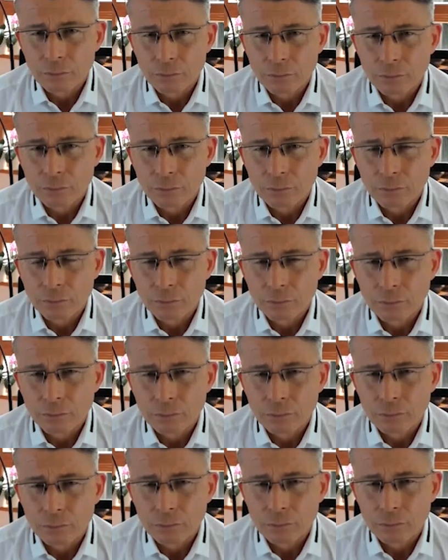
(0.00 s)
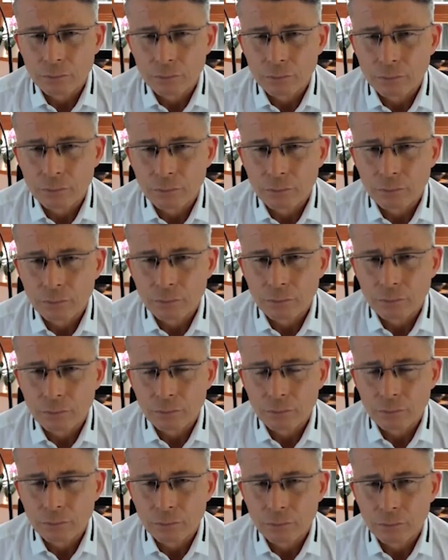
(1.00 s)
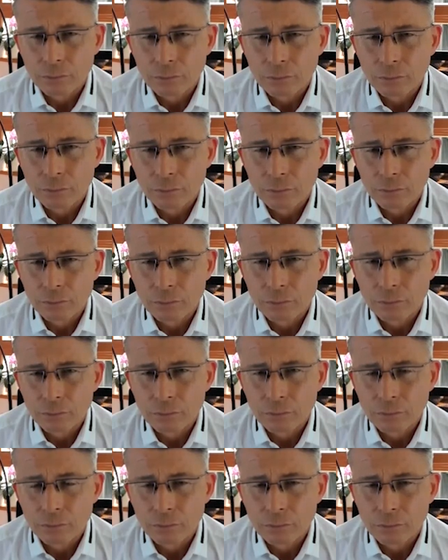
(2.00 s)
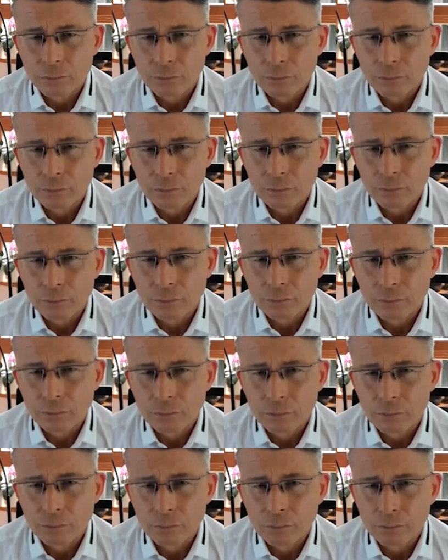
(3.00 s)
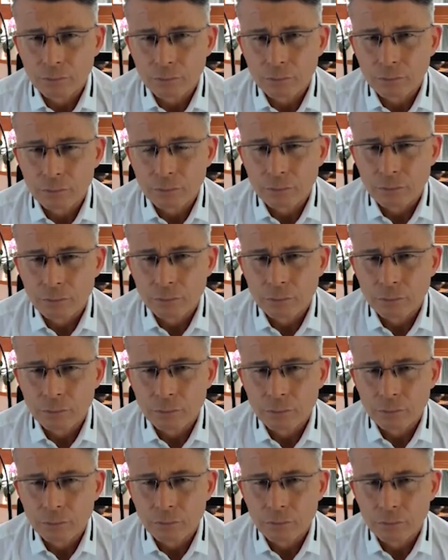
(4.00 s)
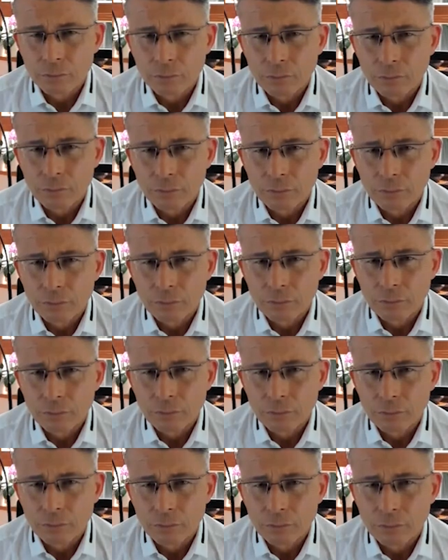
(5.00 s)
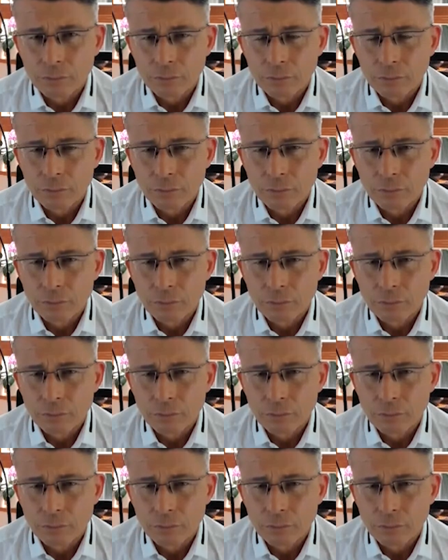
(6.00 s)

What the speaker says: (not speaking)